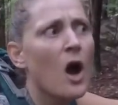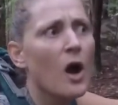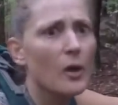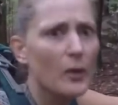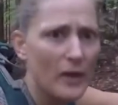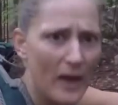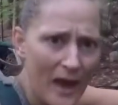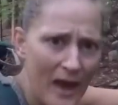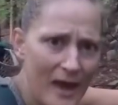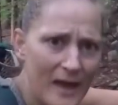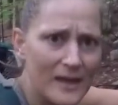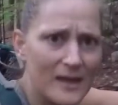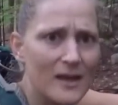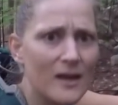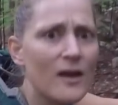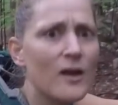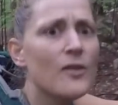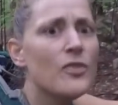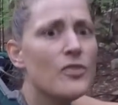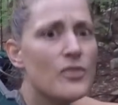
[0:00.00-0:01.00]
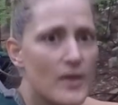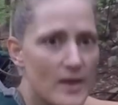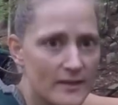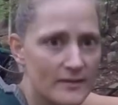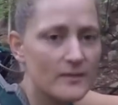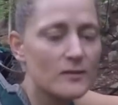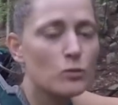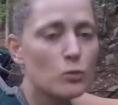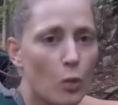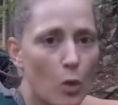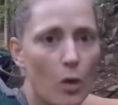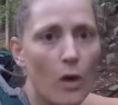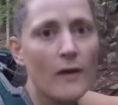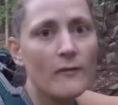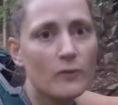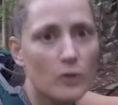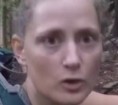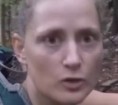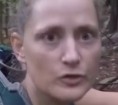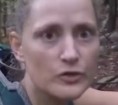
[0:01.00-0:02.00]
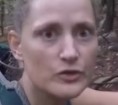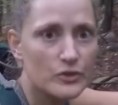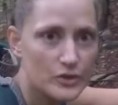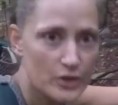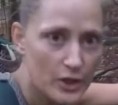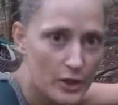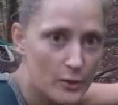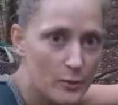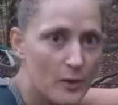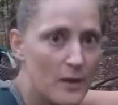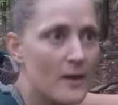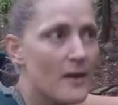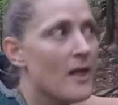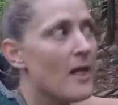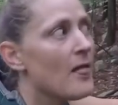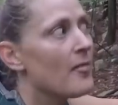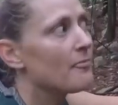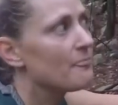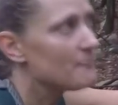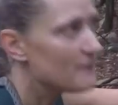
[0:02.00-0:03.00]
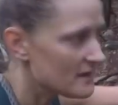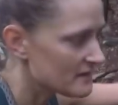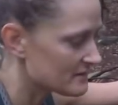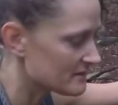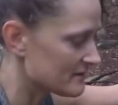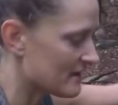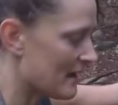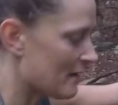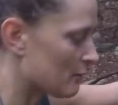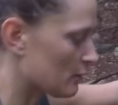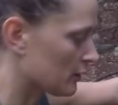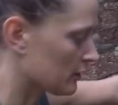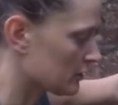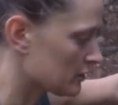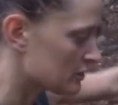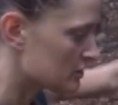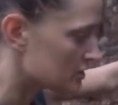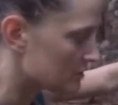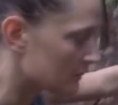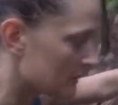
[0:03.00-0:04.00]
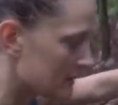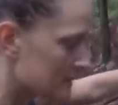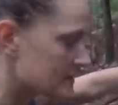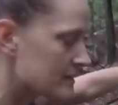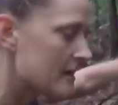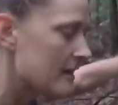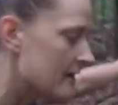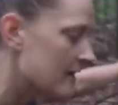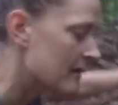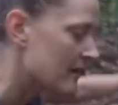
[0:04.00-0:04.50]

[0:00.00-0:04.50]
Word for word: okay, this is what I've got to do, this is how we're going to do it.